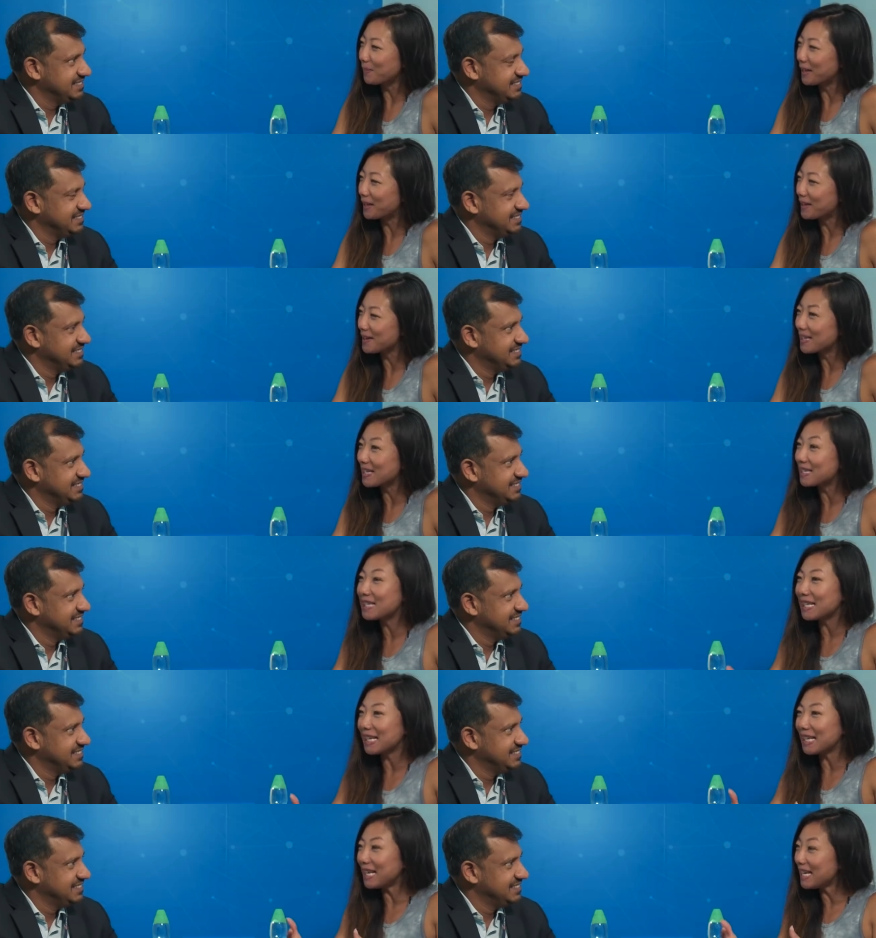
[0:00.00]
Speaker 1: because
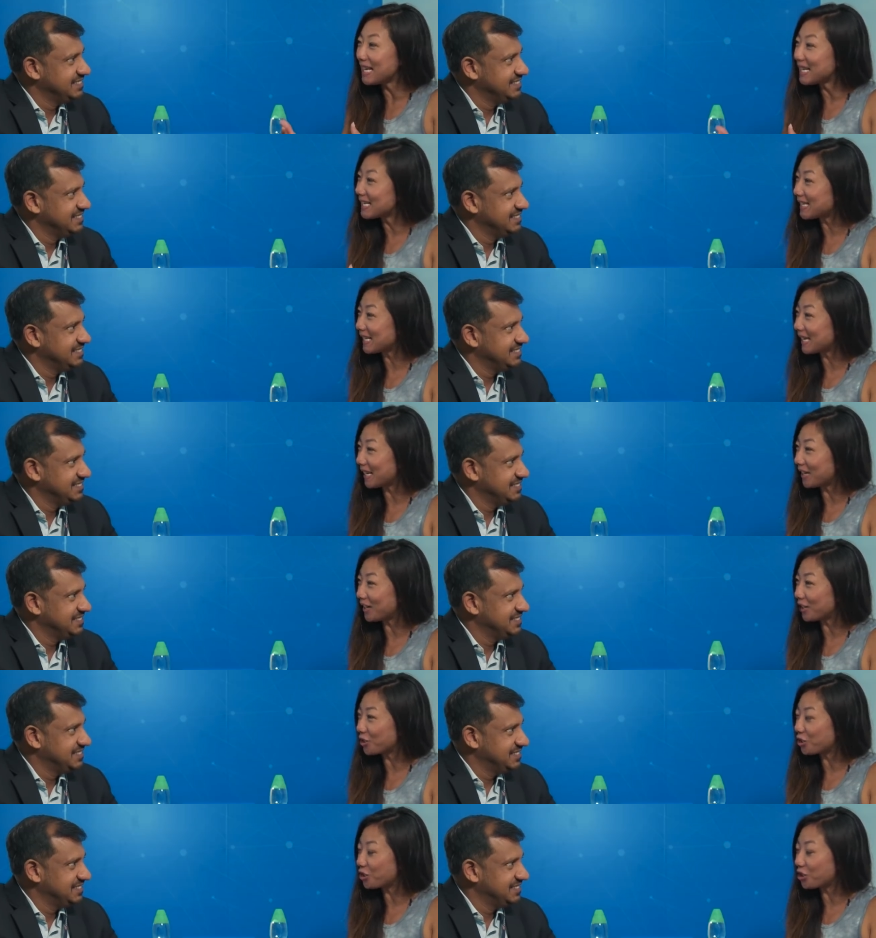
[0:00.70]
it's
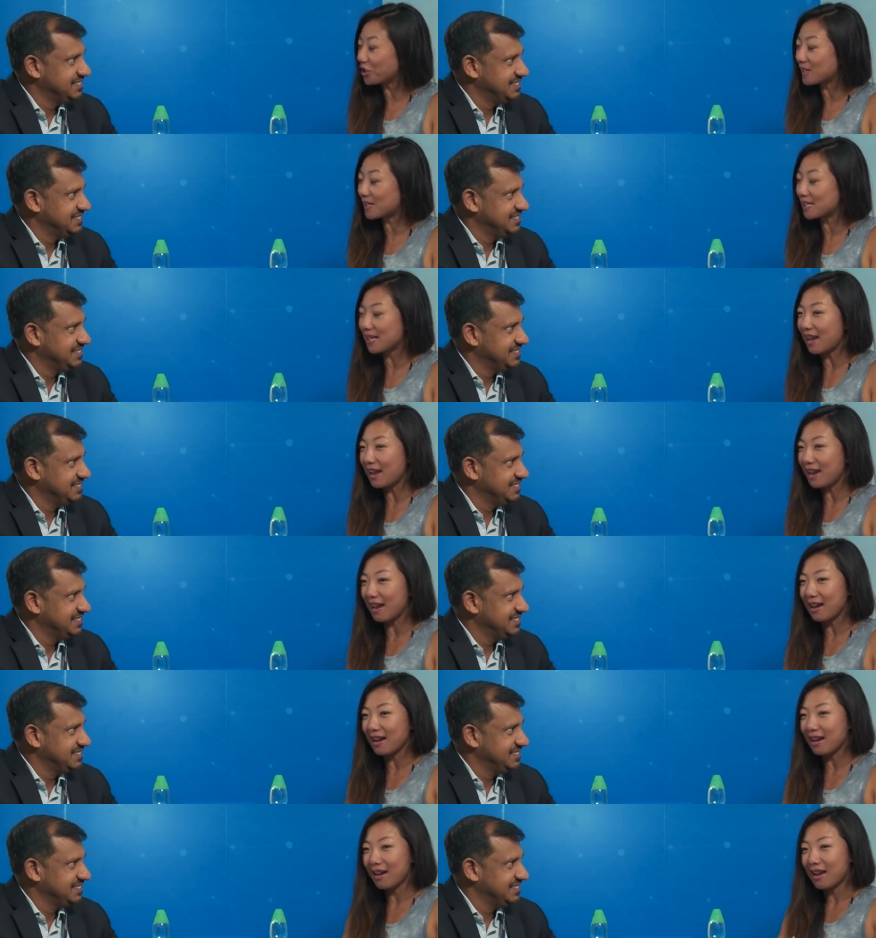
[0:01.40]
easy to
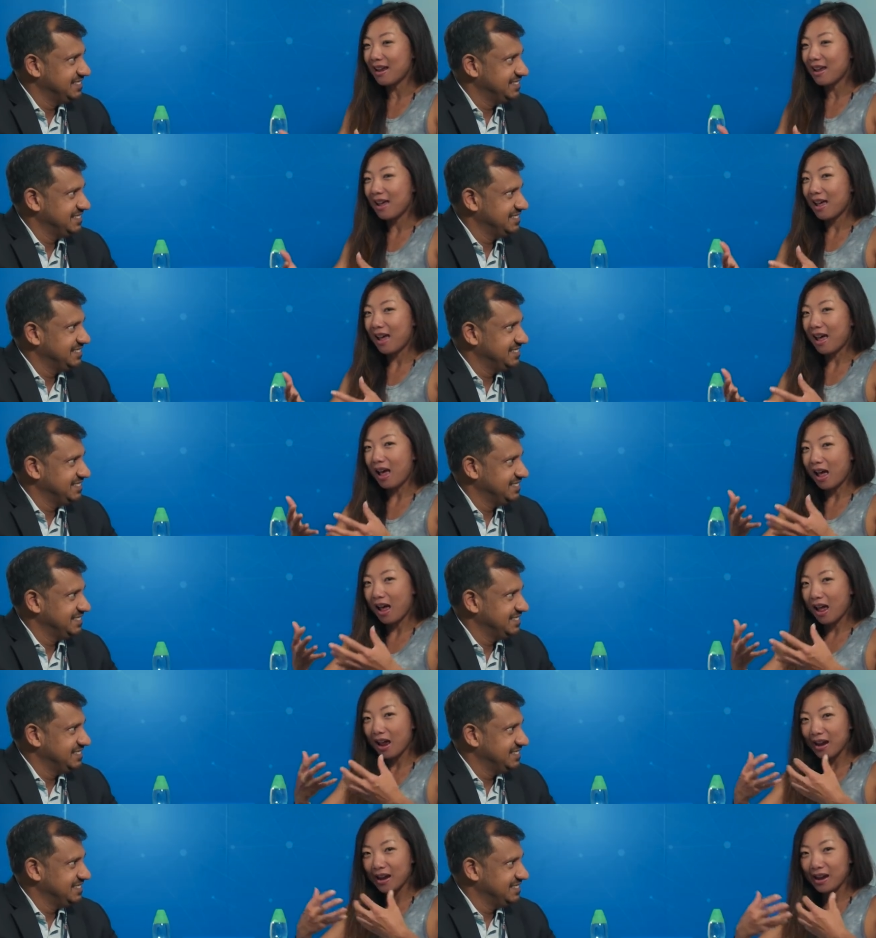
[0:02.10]
say,
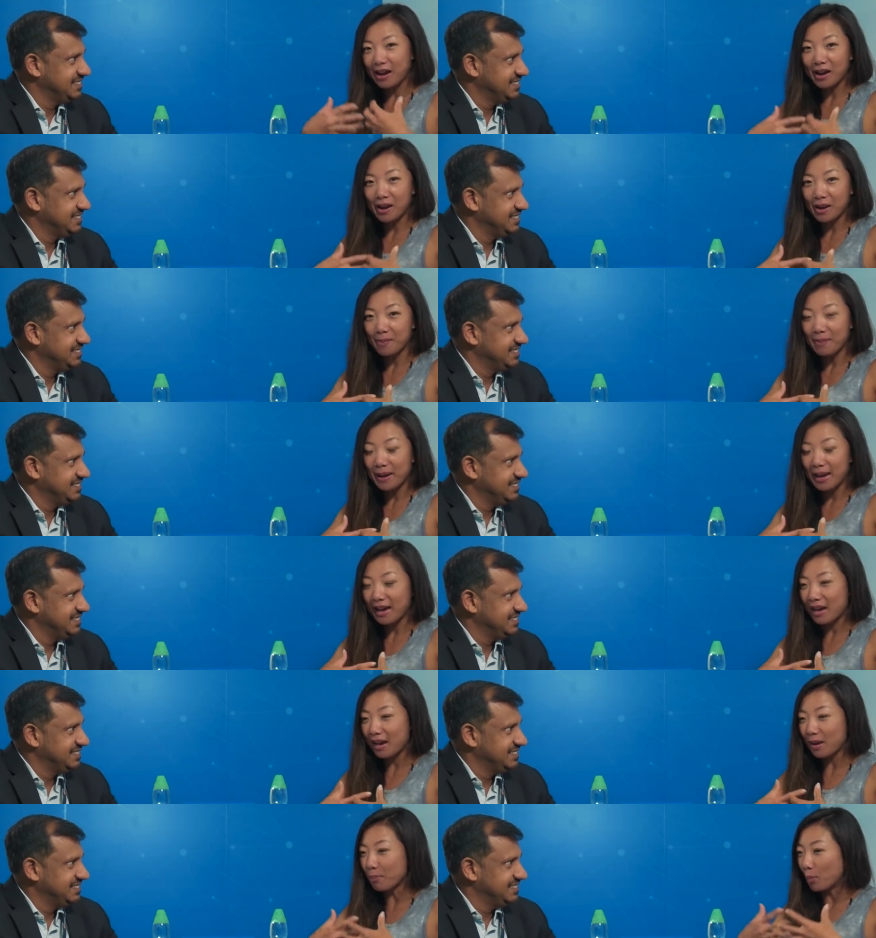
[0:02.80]
I am
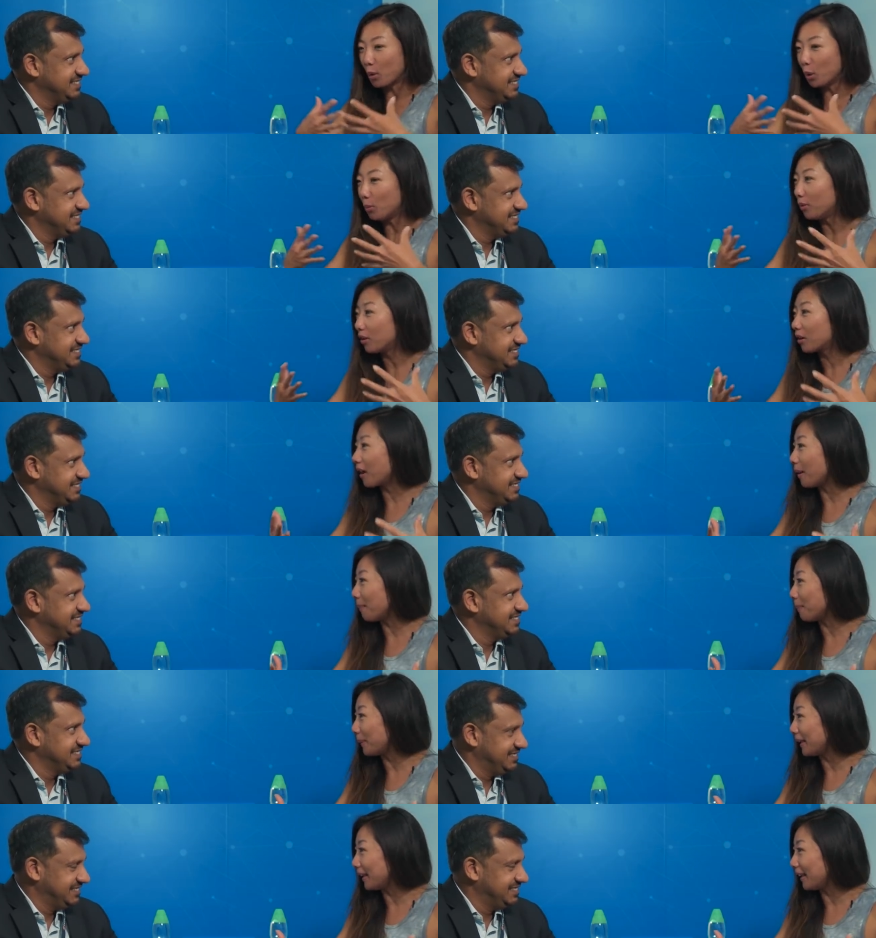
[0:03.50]
a mobile
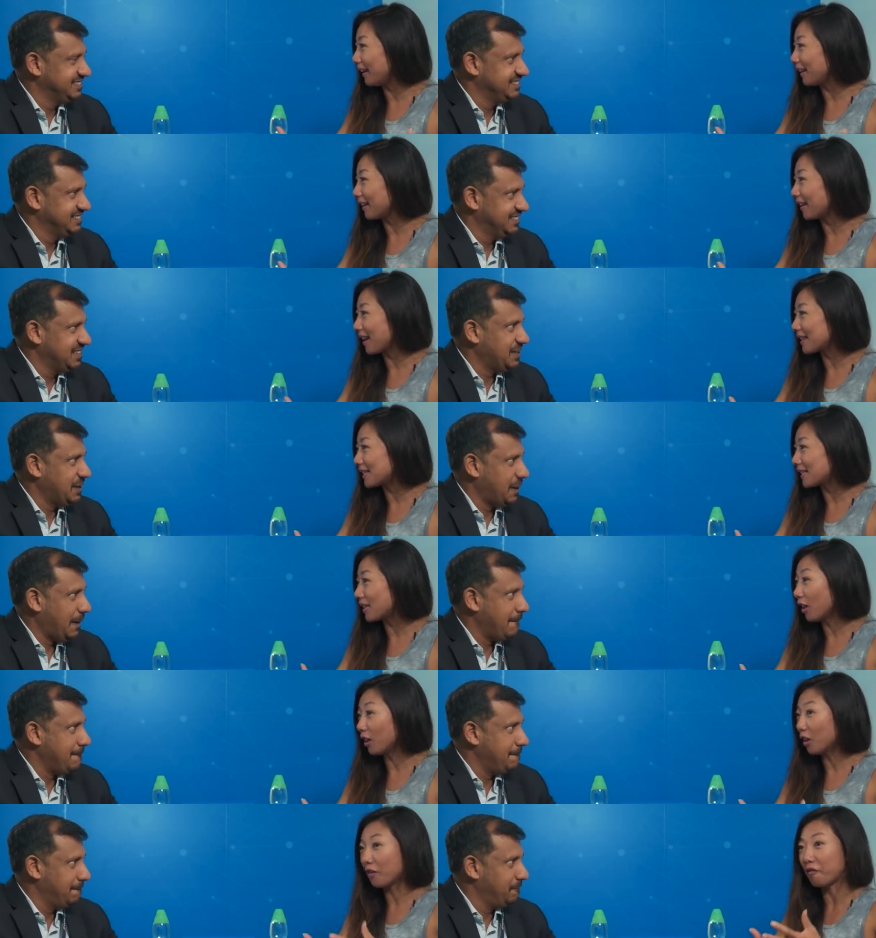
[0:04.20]
company and I
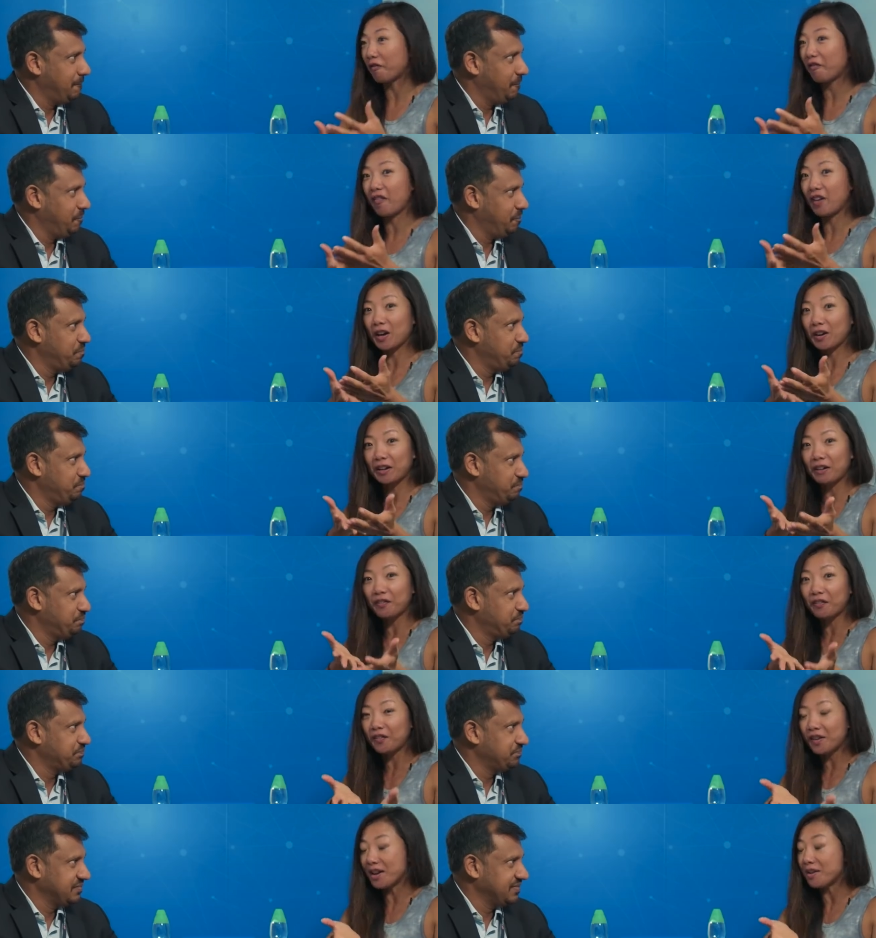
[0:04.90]
sell a
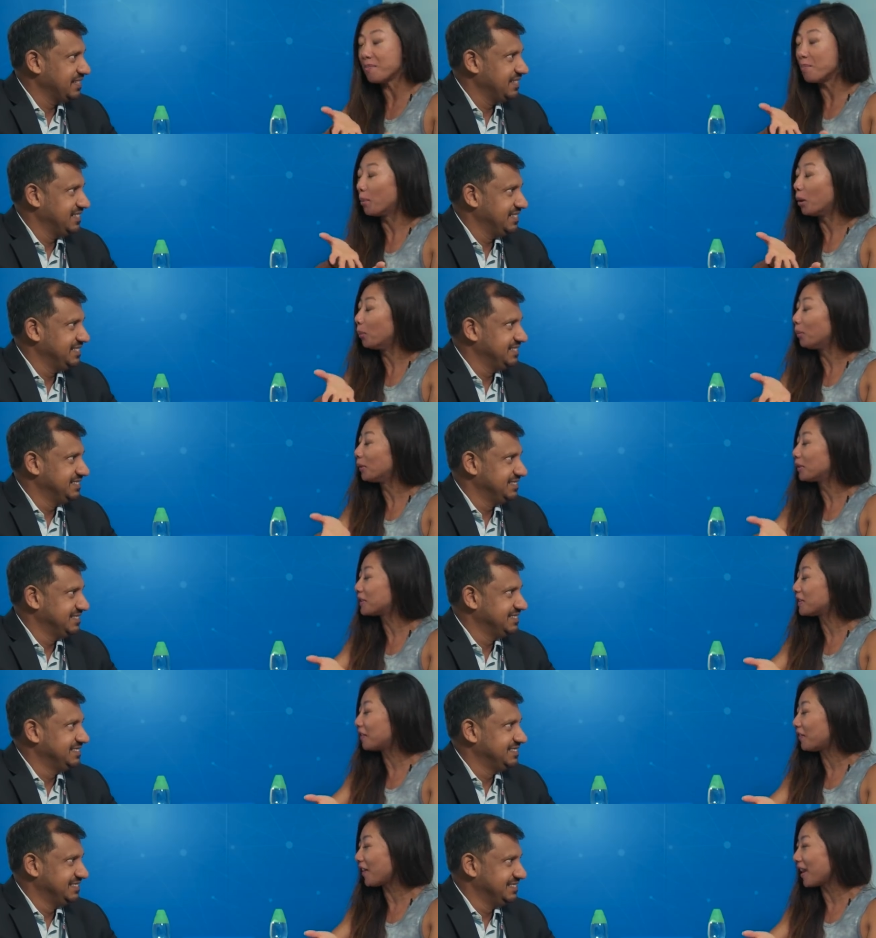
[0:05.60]
very fun
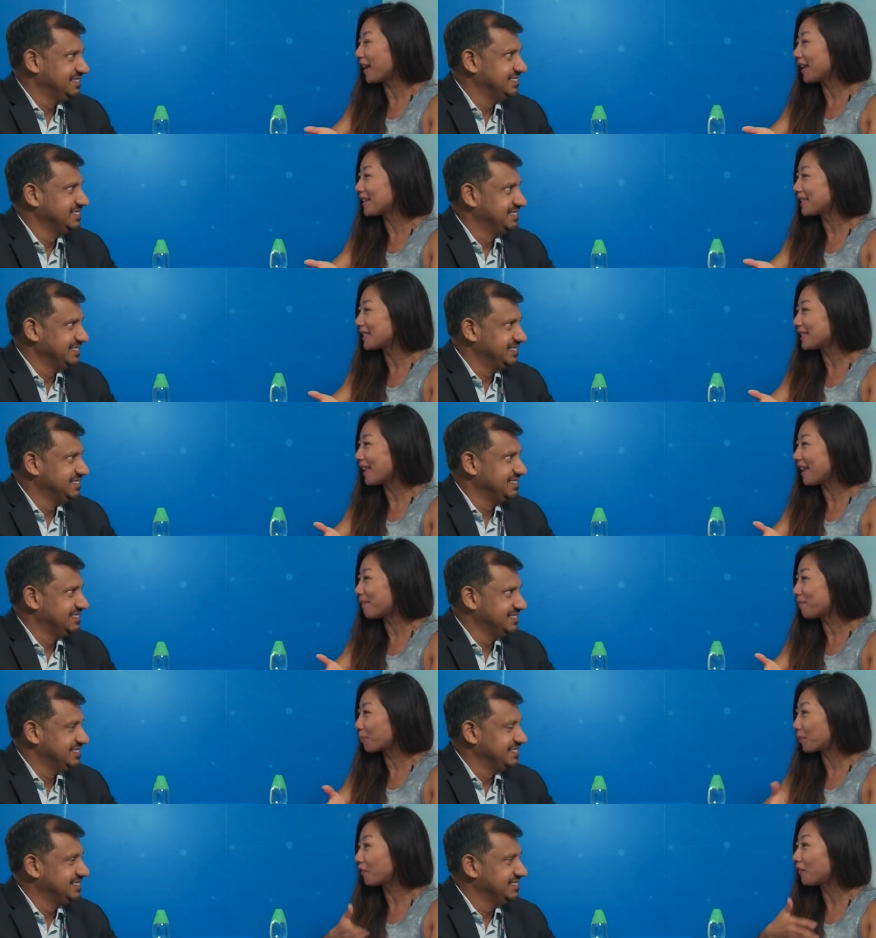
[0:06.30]
mobile device
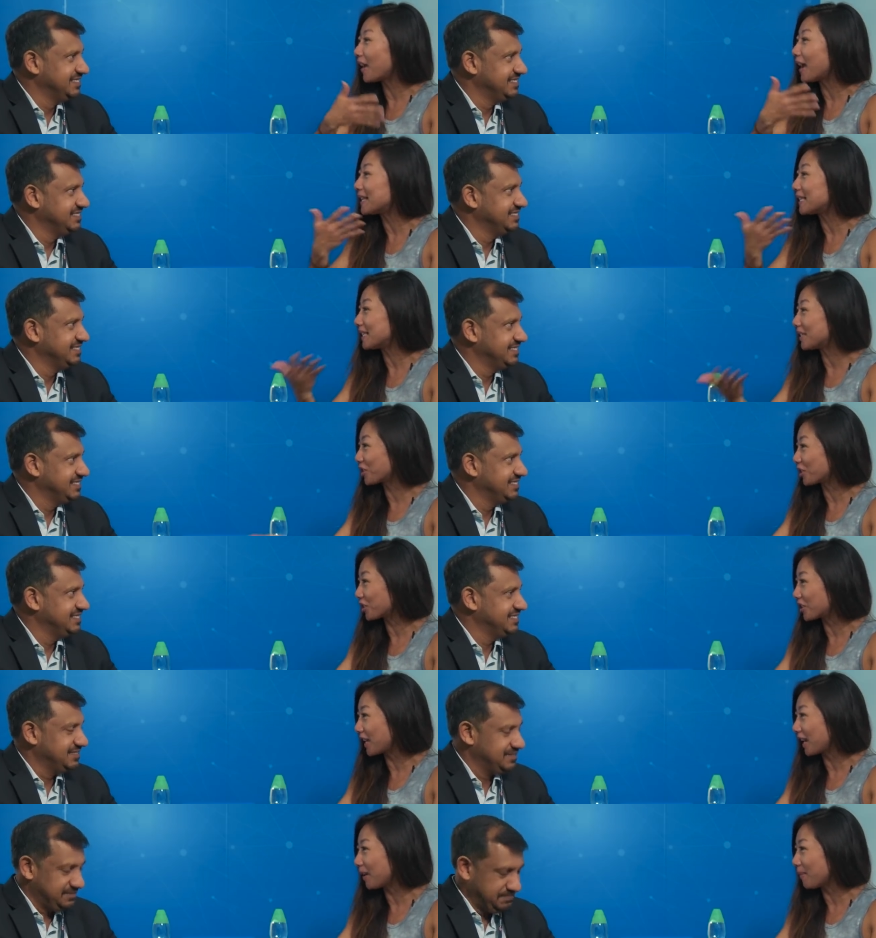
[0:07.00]
that provides
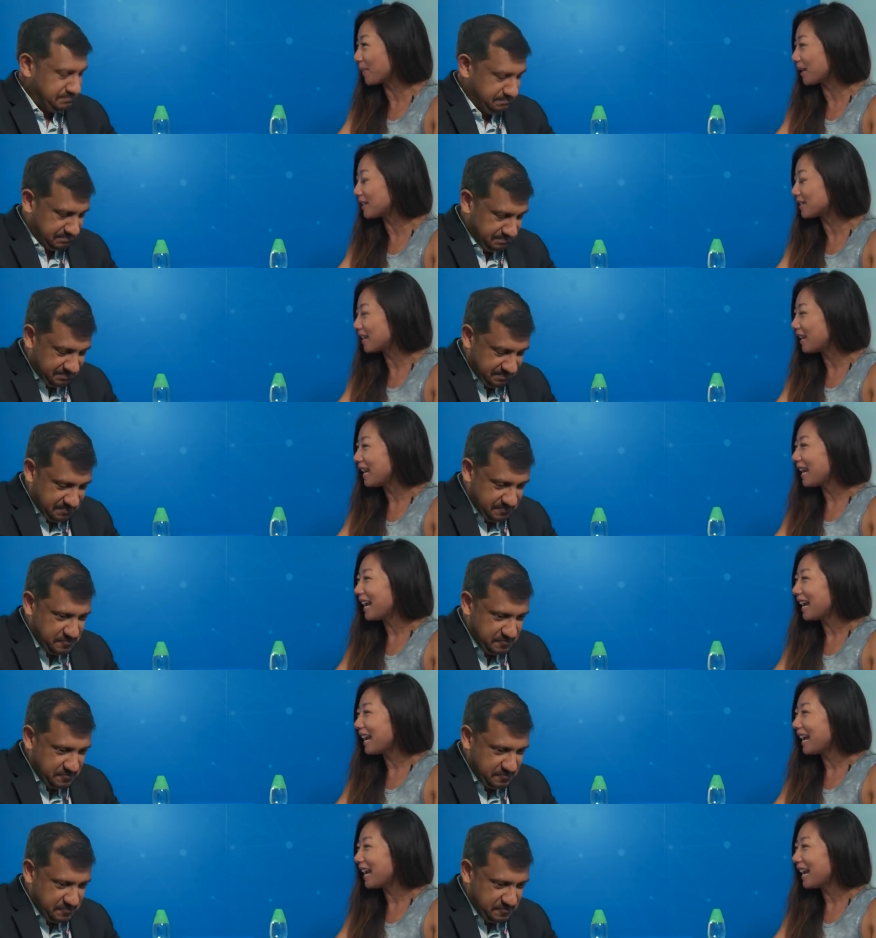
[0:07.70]
entertainment.